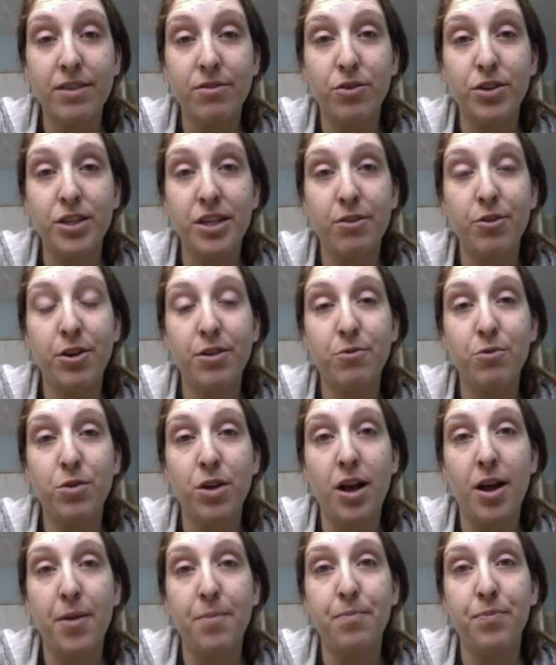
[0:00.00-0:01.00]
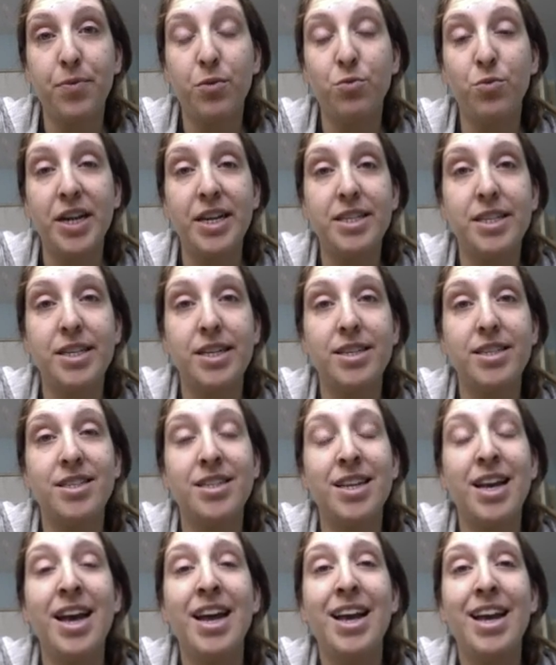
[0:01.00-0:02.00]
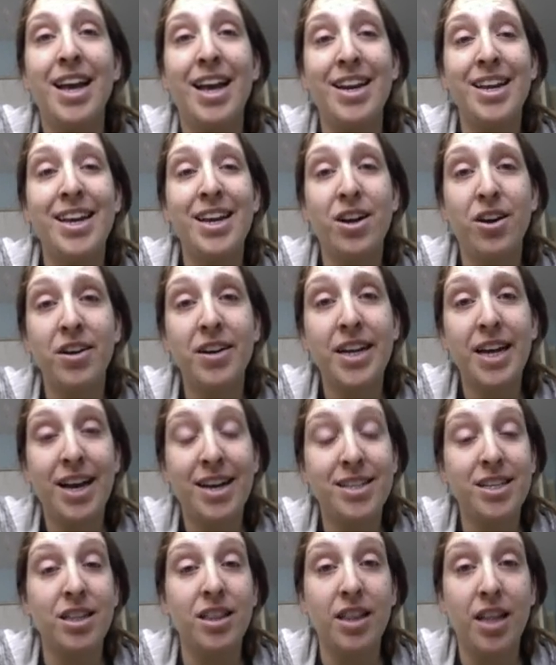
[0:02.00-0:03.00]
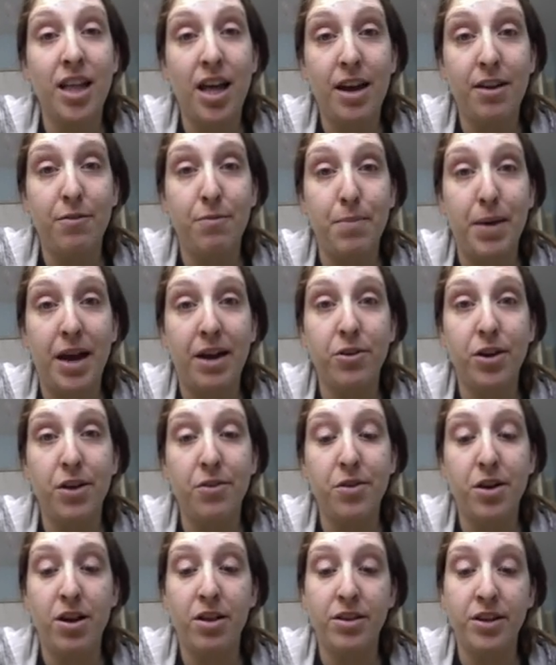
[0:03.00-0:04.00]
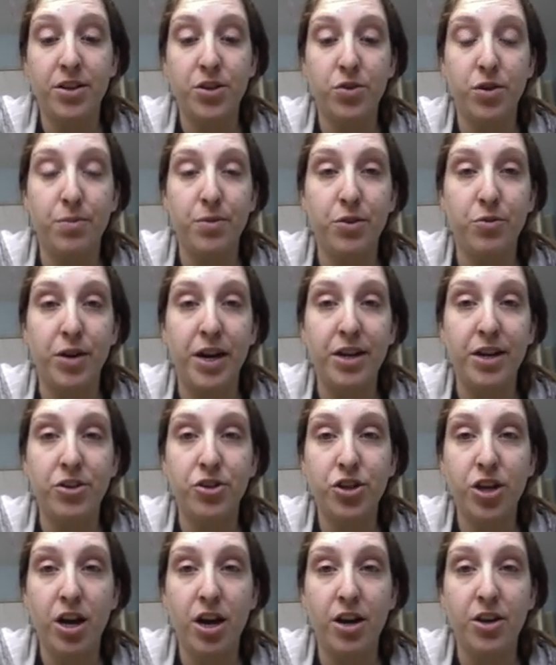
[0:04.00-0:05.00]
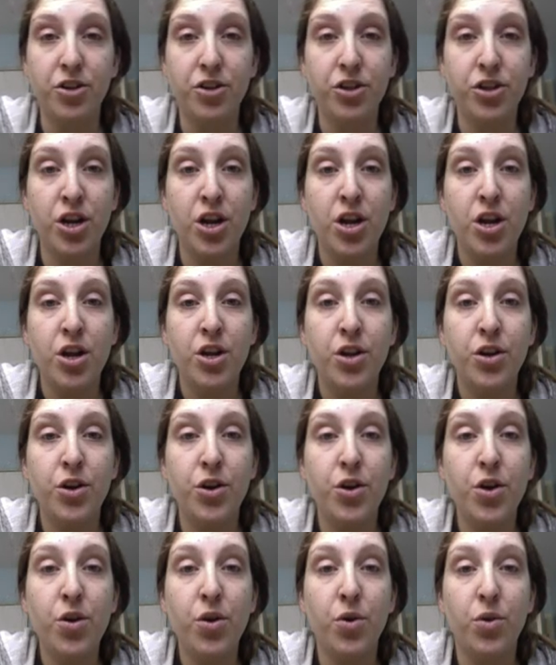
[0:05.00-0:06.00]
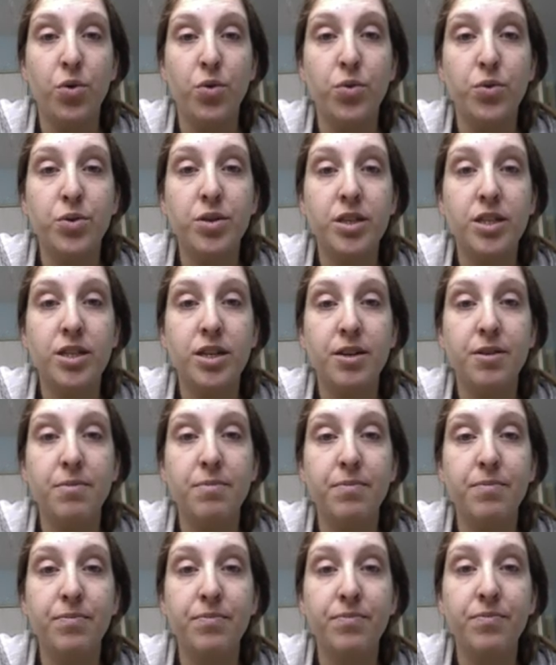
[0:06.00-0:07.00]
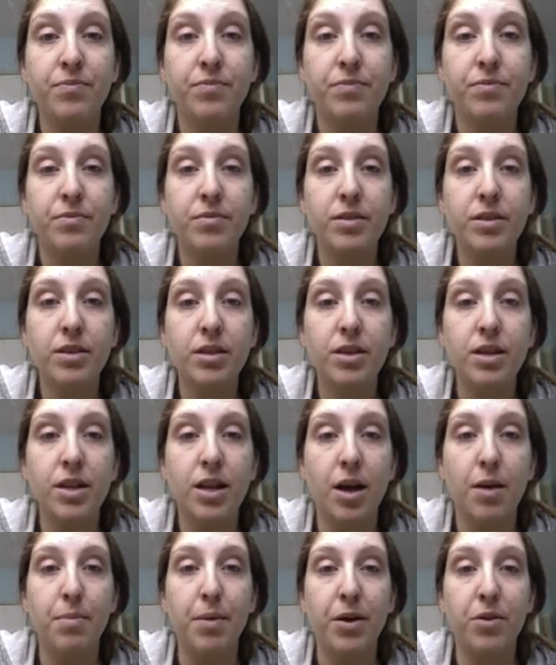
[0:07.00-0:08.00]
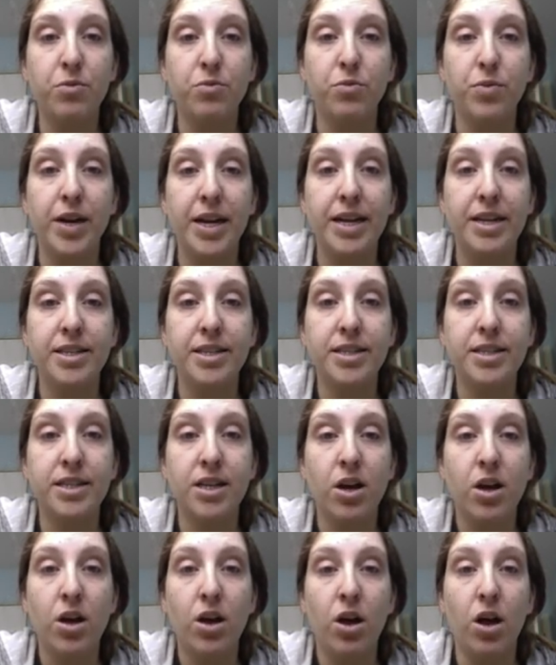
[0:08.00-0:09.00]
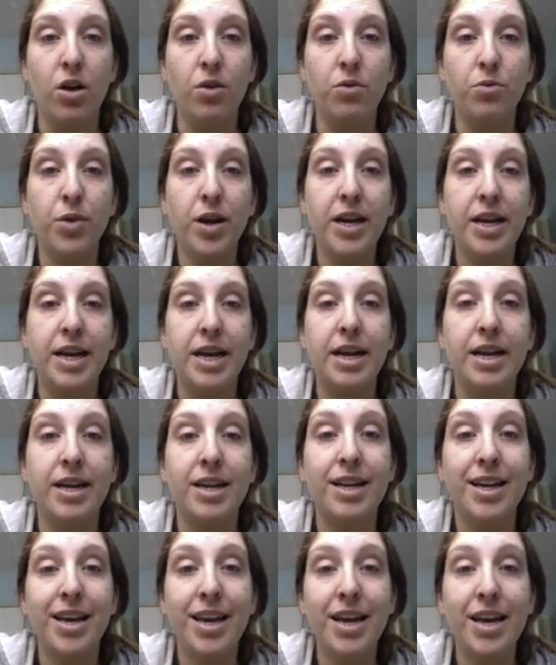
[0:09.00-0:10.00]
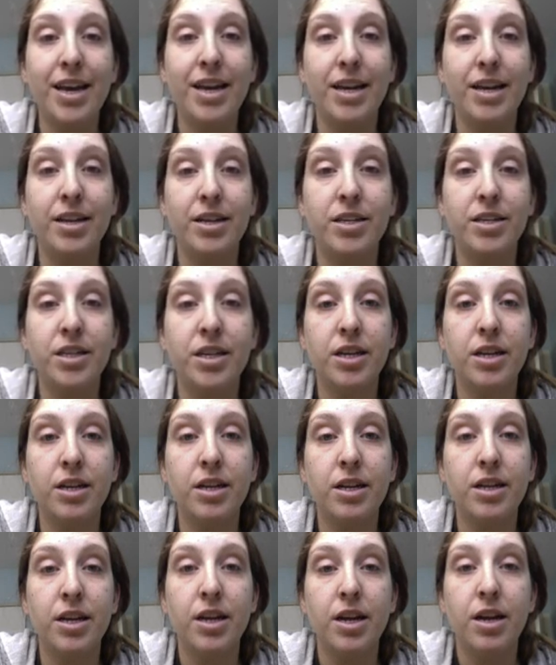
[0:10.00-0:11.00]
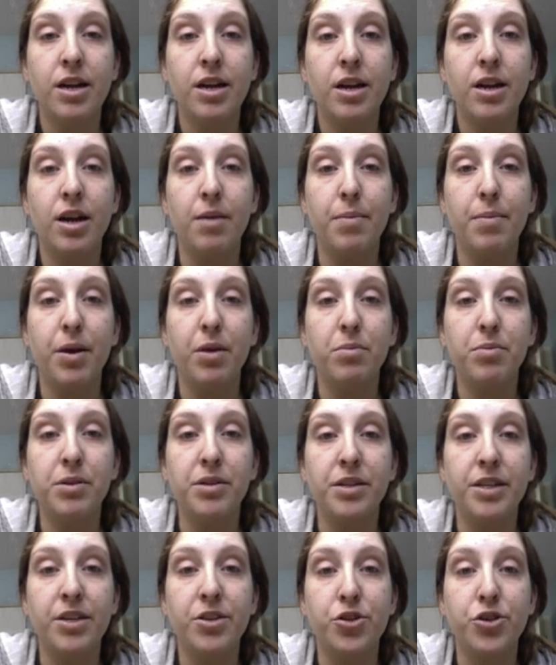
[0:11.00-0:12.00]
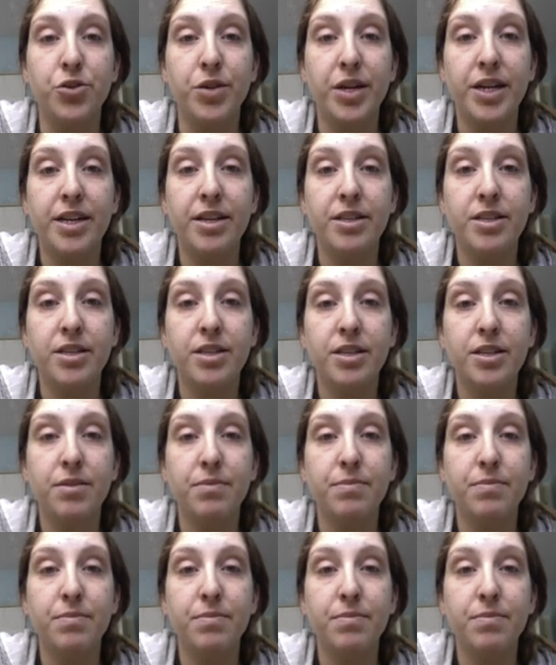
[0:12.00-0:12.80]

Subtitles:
different races, and he already has a lot of background knowledge. So I'm going to write Josh knows about race already and about police shootings.